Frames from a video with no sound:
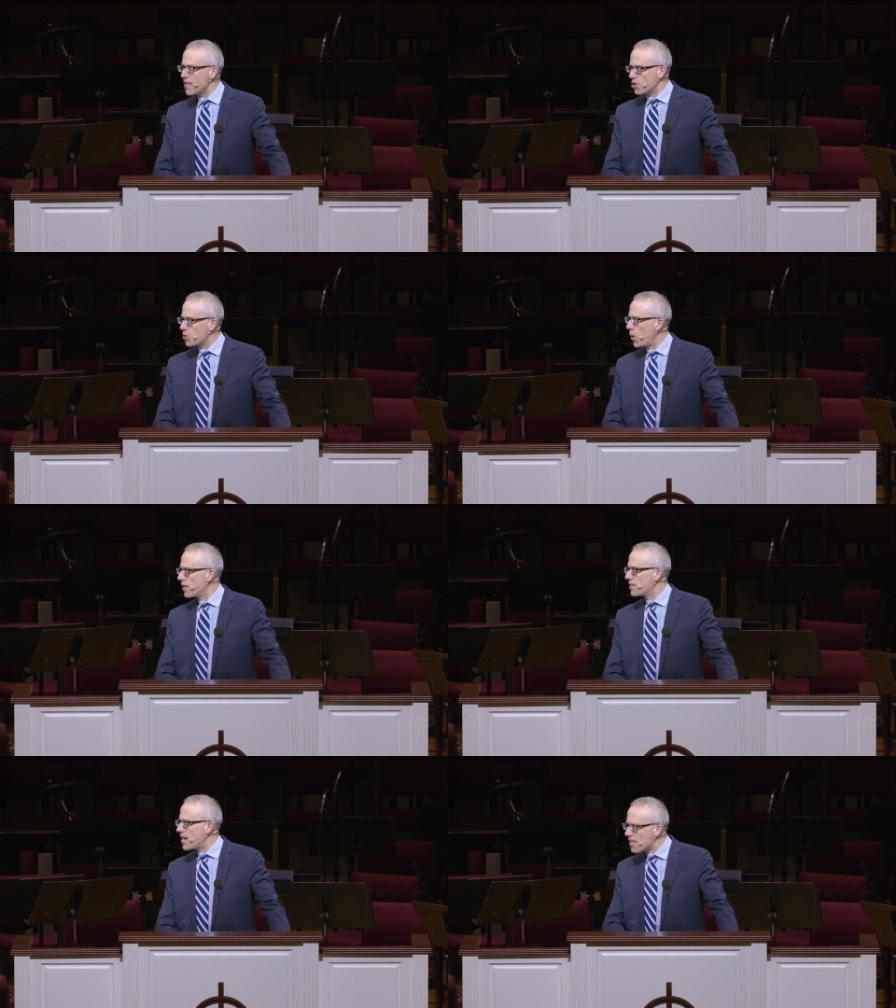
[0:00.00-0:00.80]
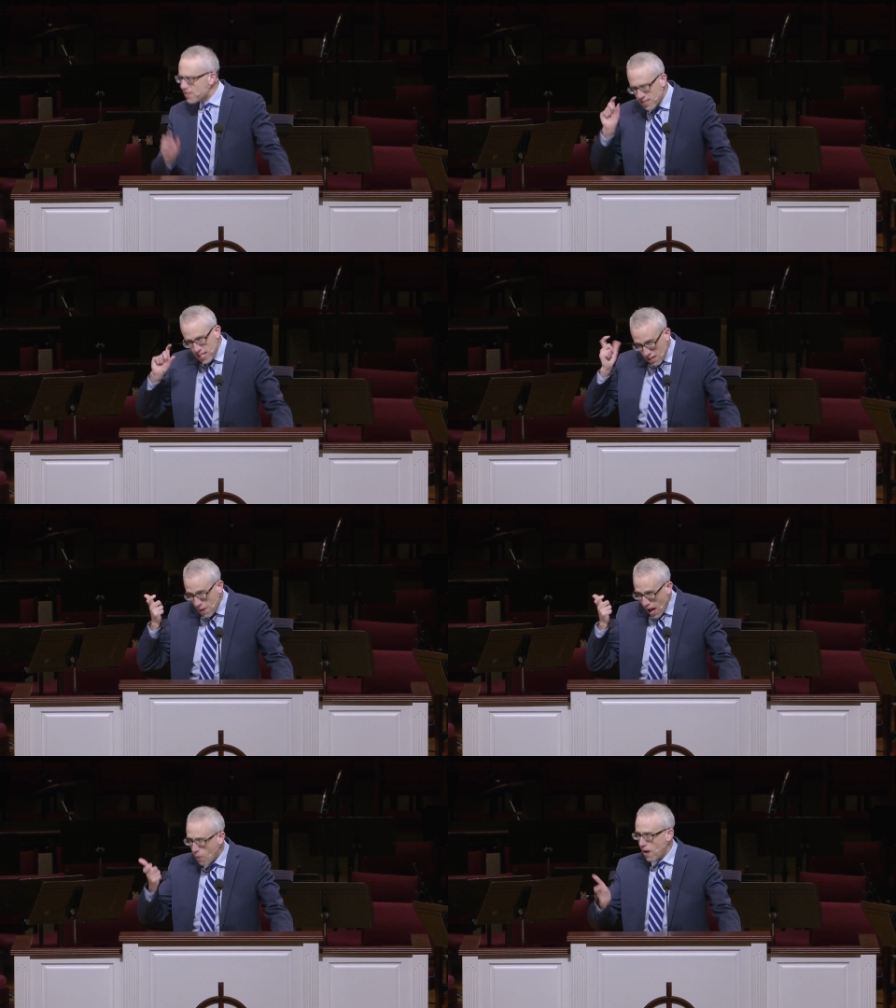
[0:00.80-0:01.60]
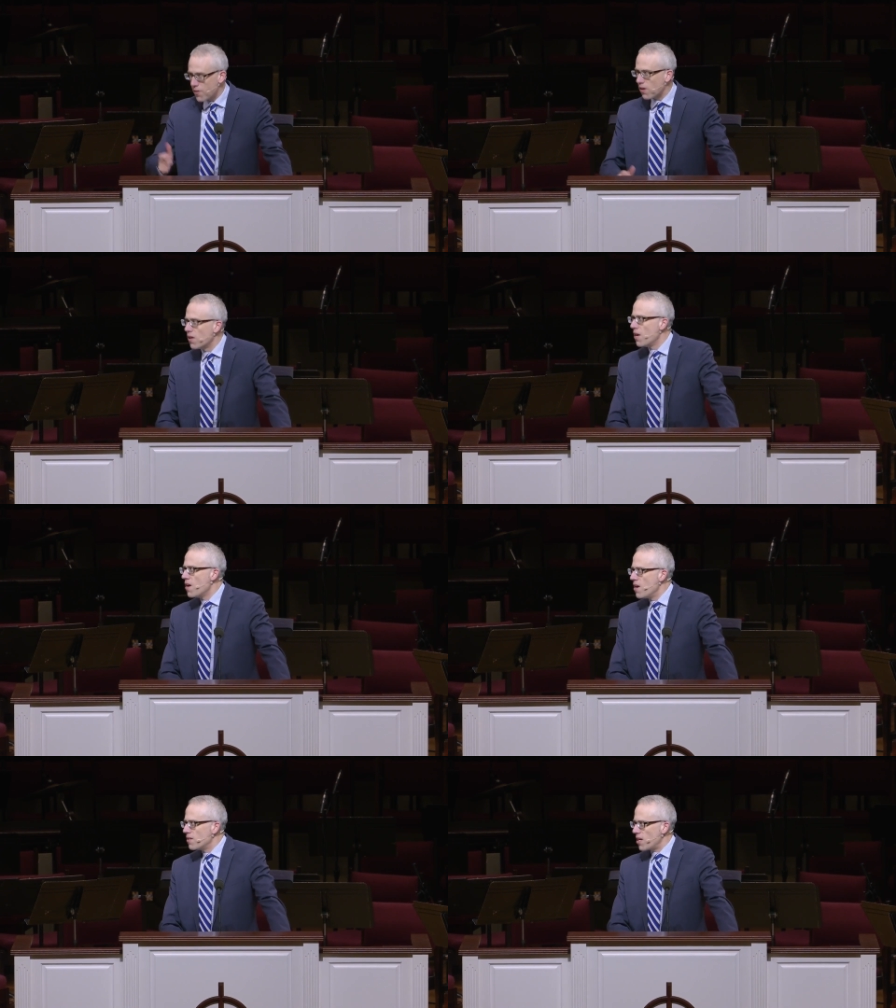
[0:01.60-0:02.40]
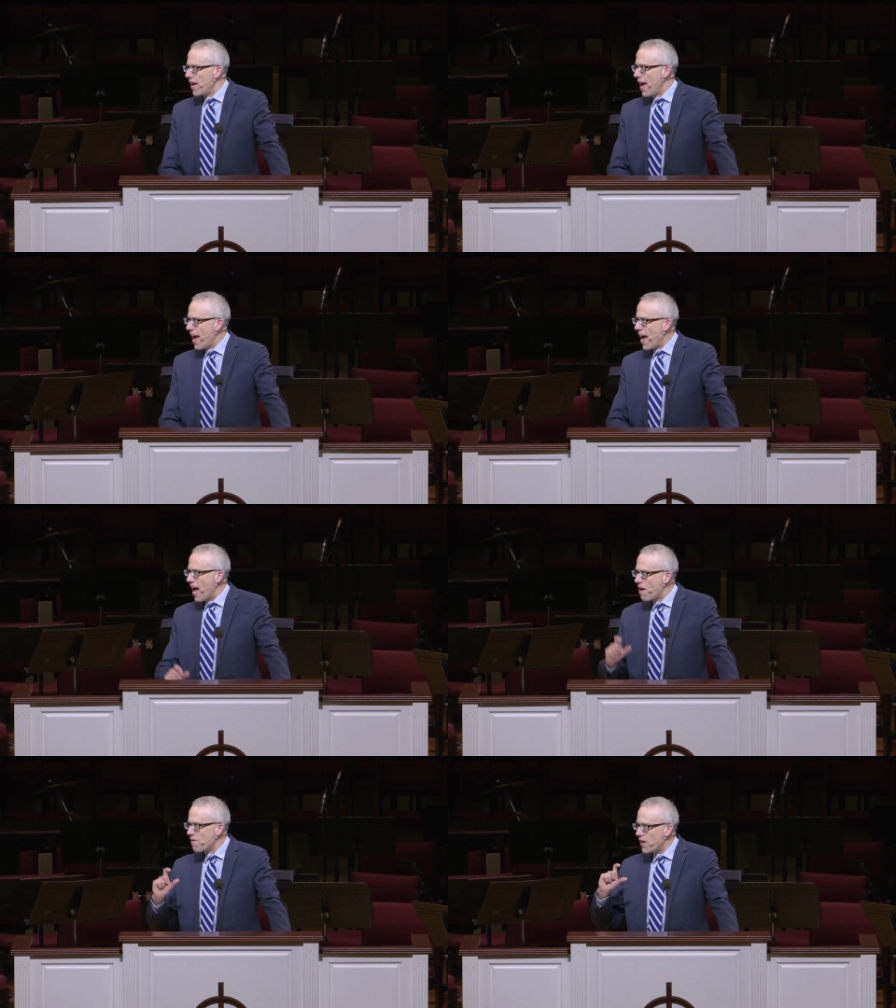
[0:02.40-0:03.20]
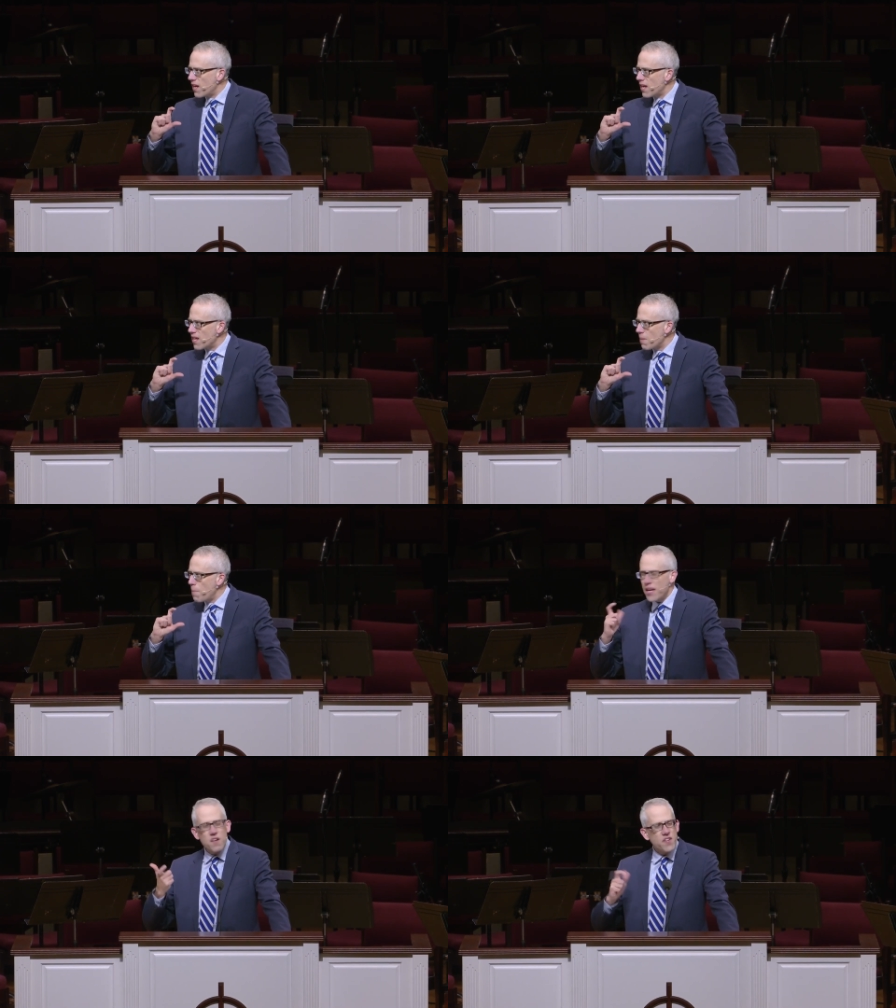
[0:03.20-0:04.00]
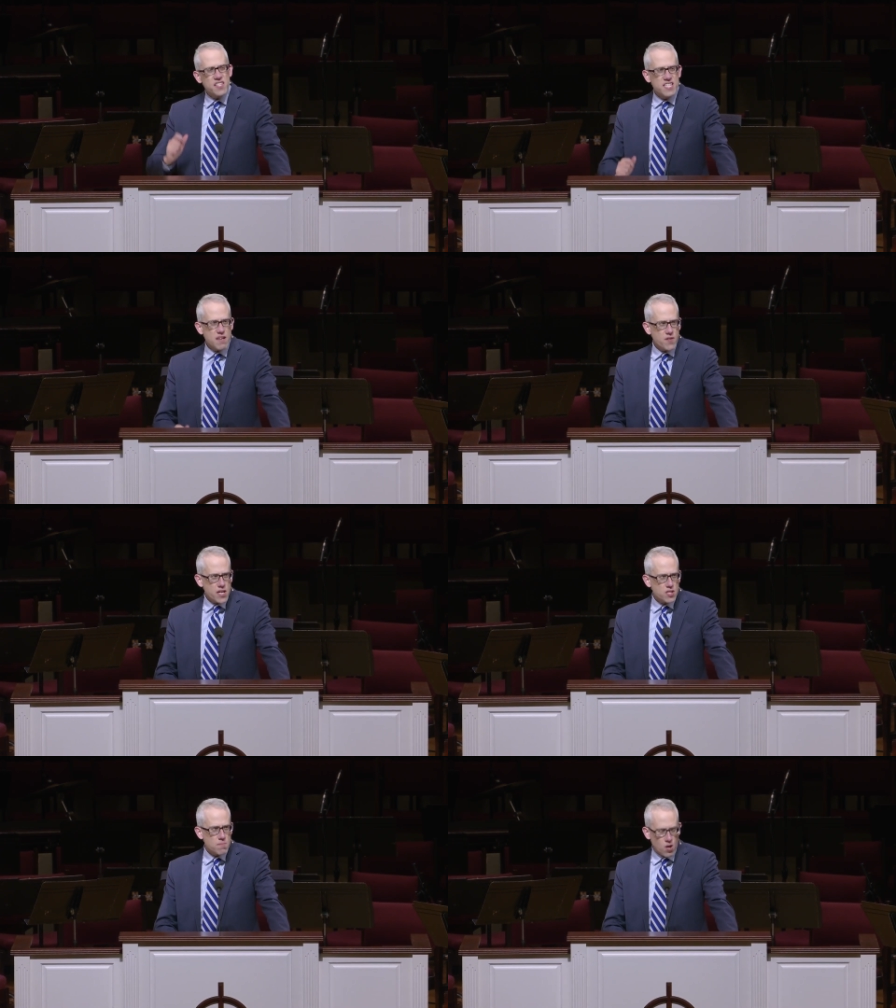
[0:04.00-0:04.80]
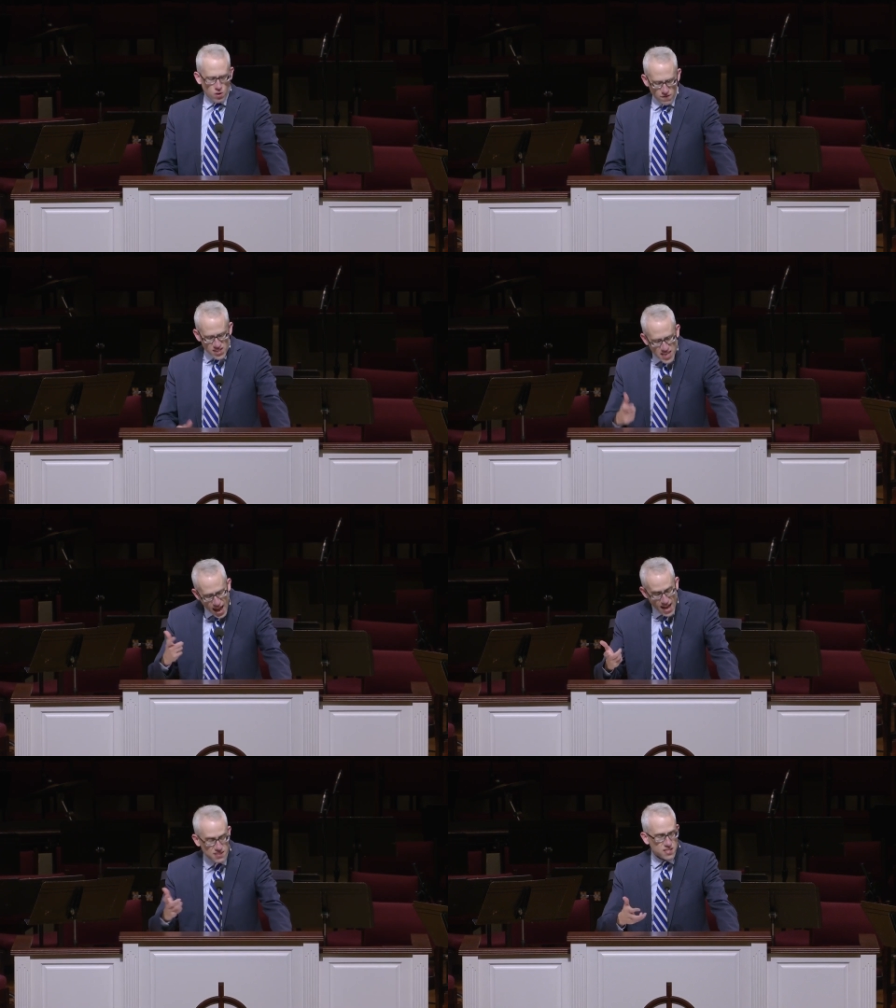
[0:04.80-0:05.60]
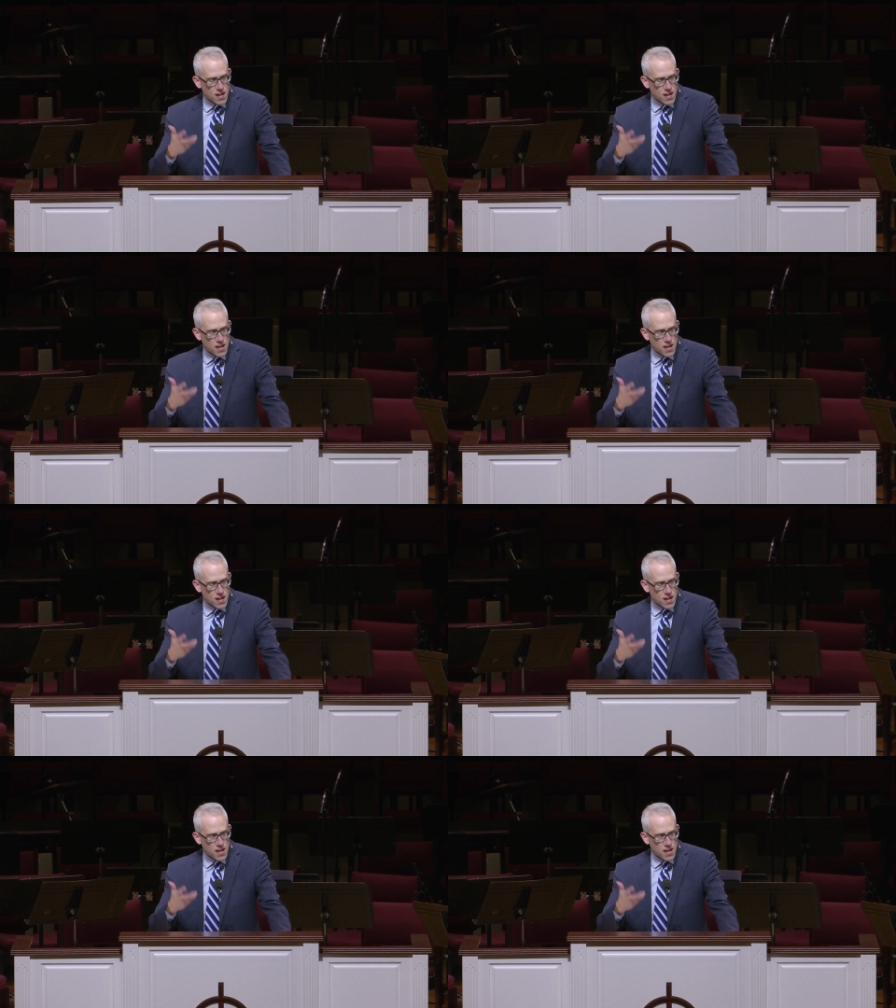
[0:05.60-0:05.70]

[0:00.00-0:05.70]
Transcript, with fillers: This one does seem, however, to have a bit of a devious motive, a test.